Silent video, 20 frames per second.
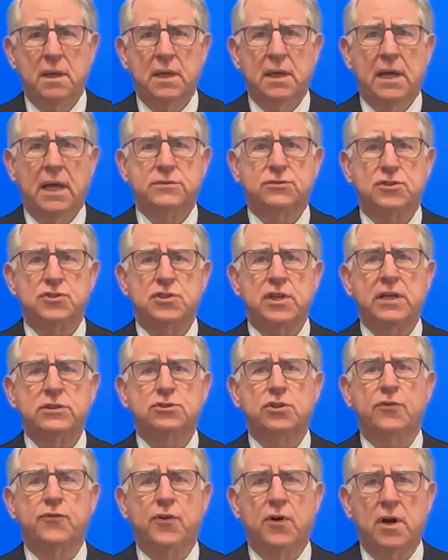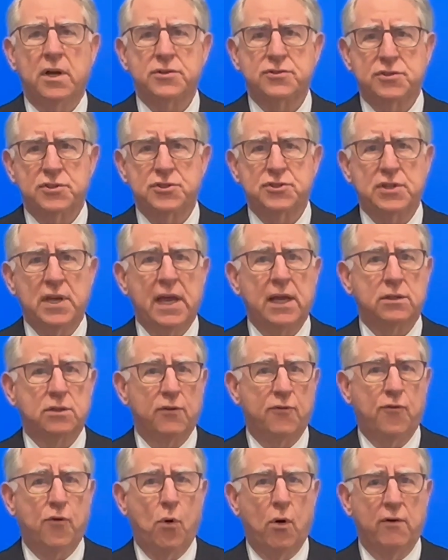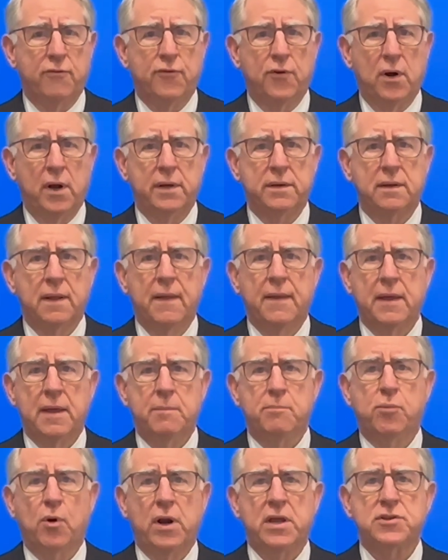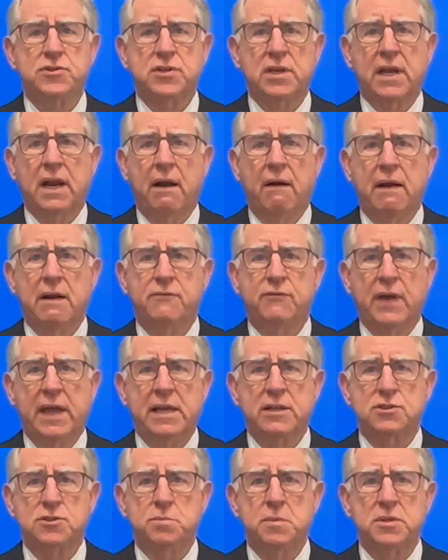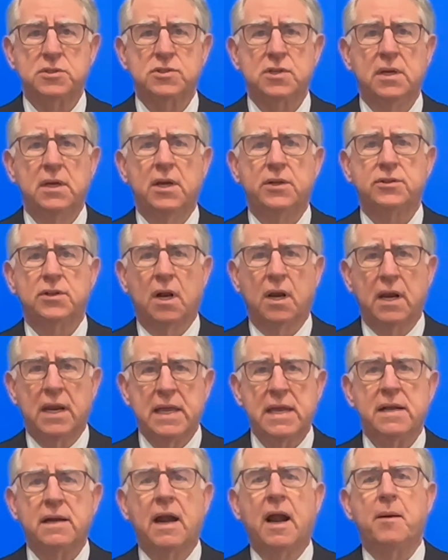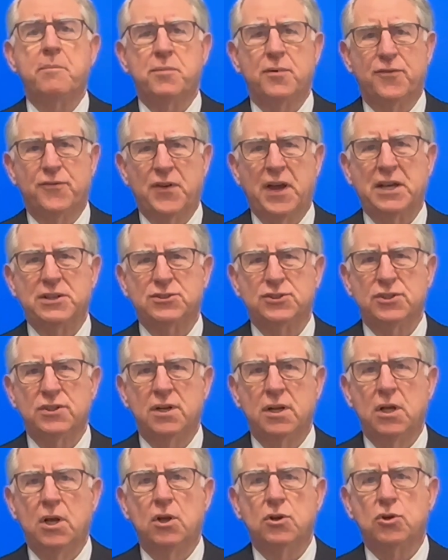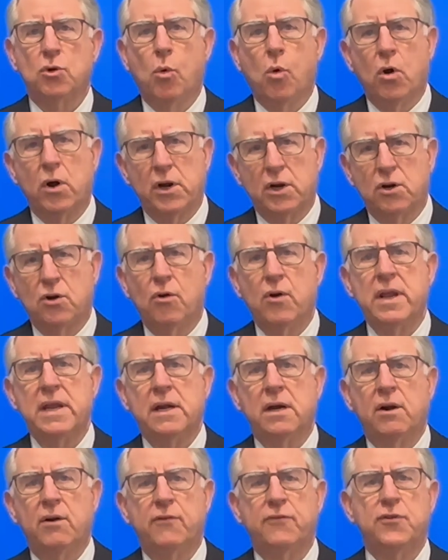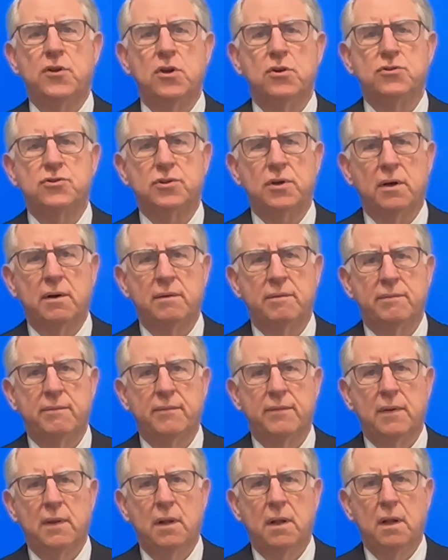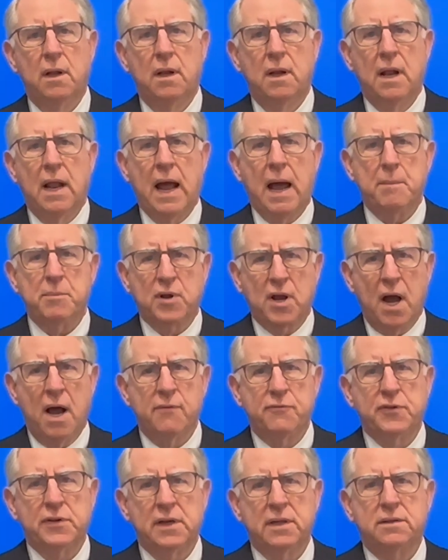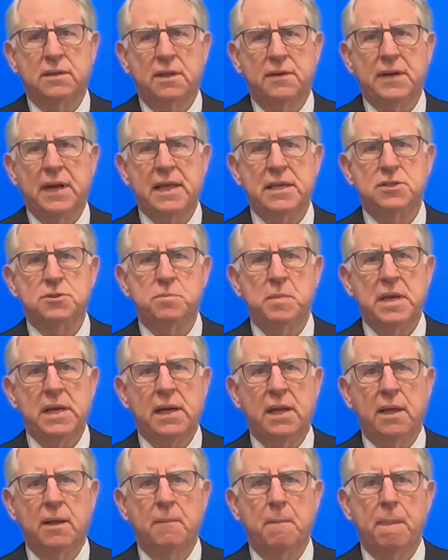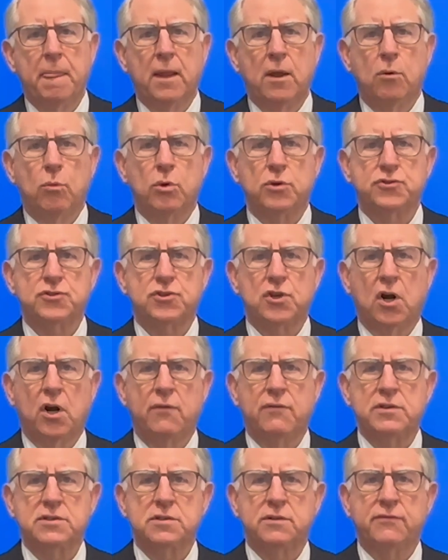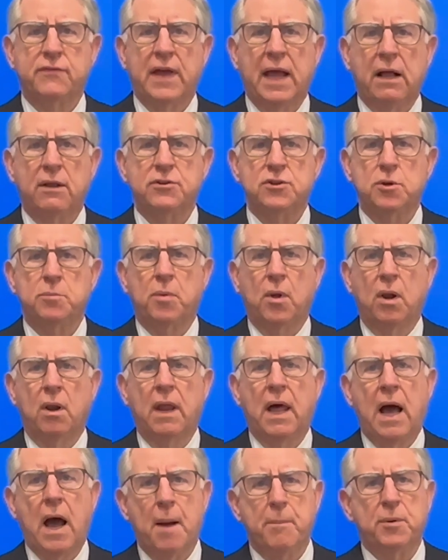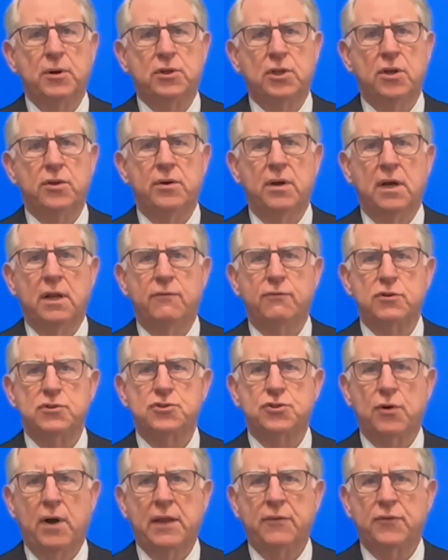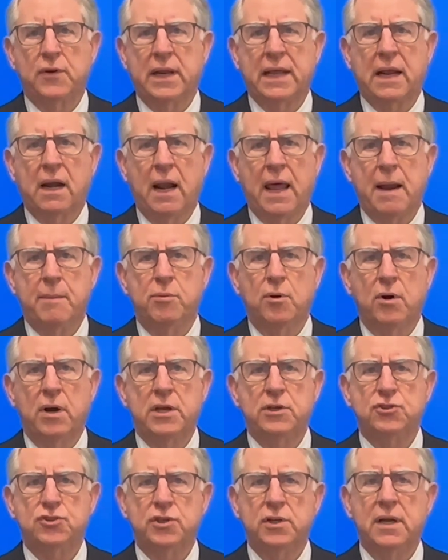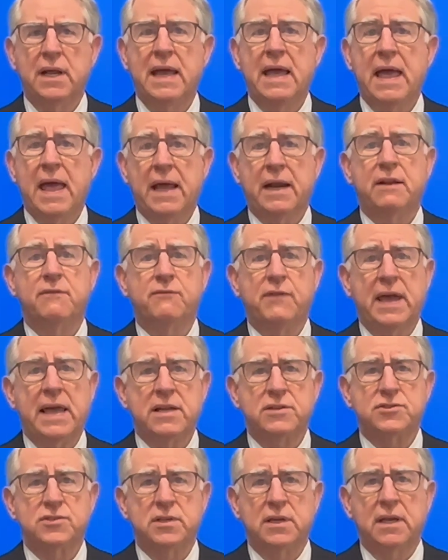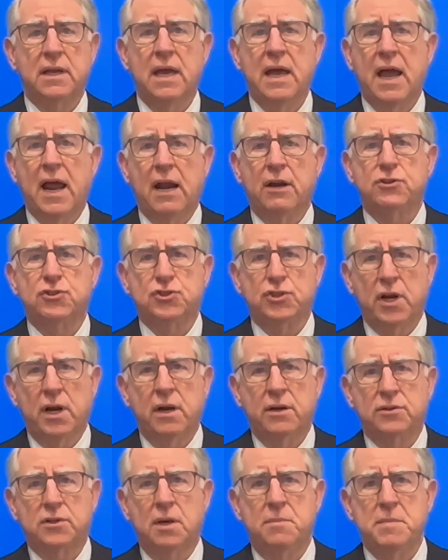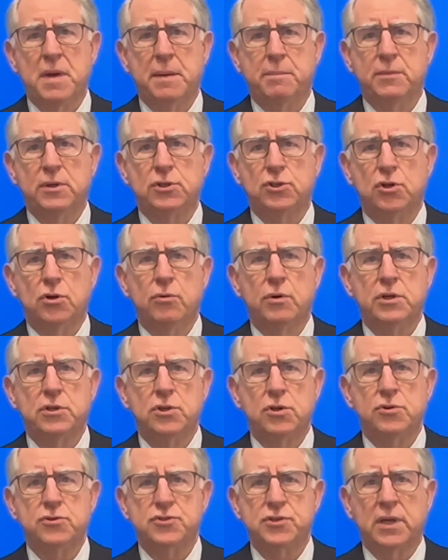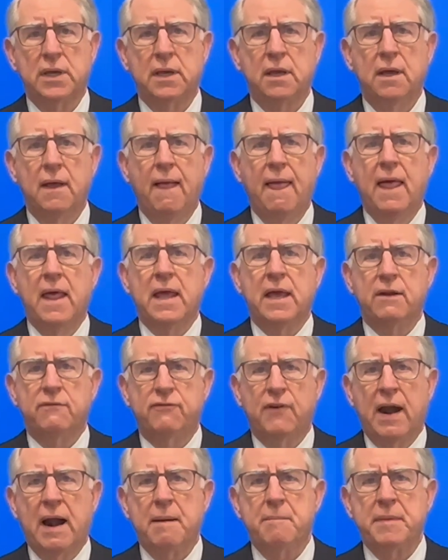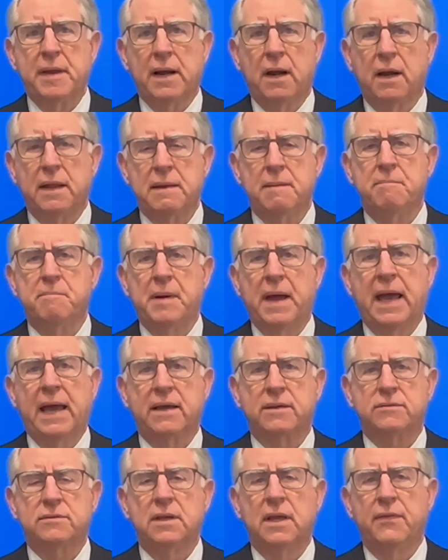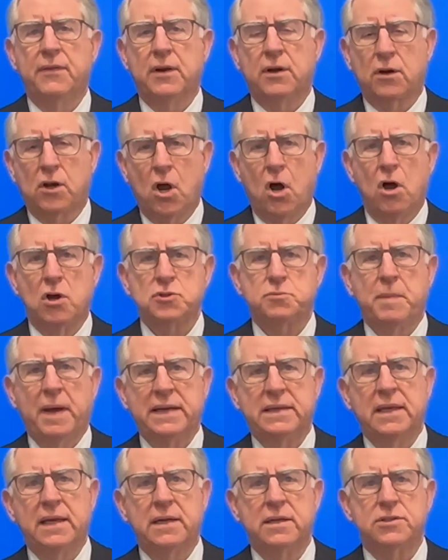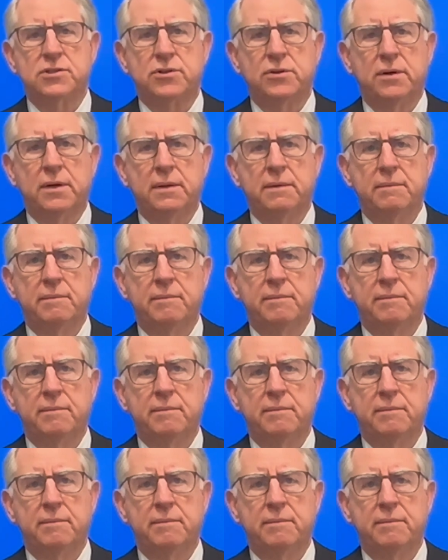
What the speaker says: It's essential for us to stay at the forefront, embracing our advancements to lead our profession toward a greener future. I'm confident today's meeting will serve as a valuable opportunity for strengthening collaboration and advancing our shared commitment to reducing environmental impacts that are caused by dentistry.